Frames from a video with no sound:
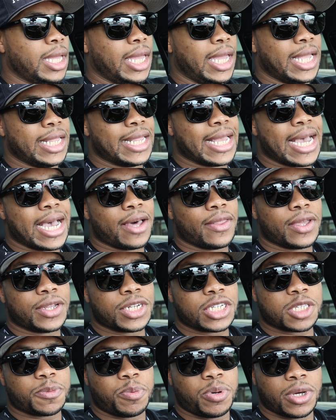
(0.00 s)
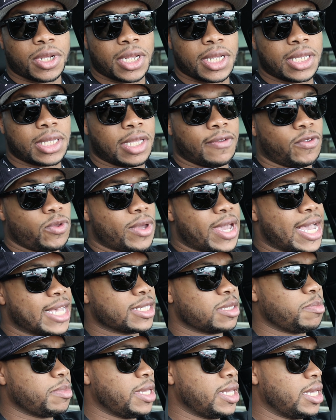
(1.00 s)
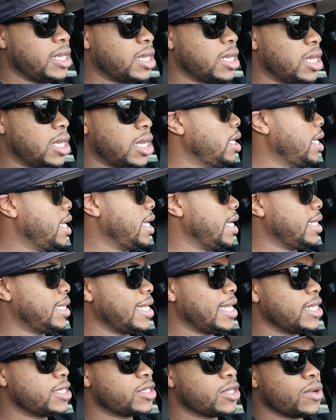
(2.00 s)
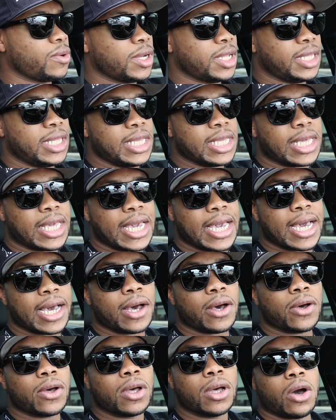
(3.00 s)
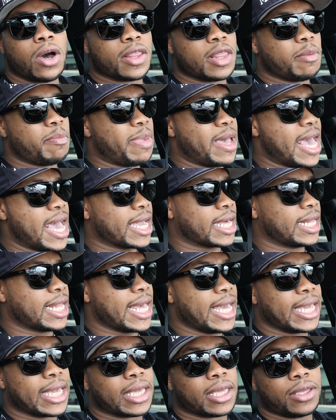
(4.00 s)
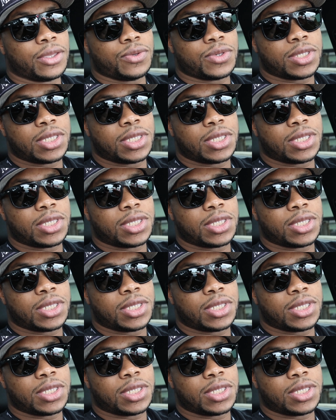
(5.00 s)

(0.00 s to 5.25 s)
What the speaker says: and now they're just putting, if you ask me, a Daytona decal on the back, like you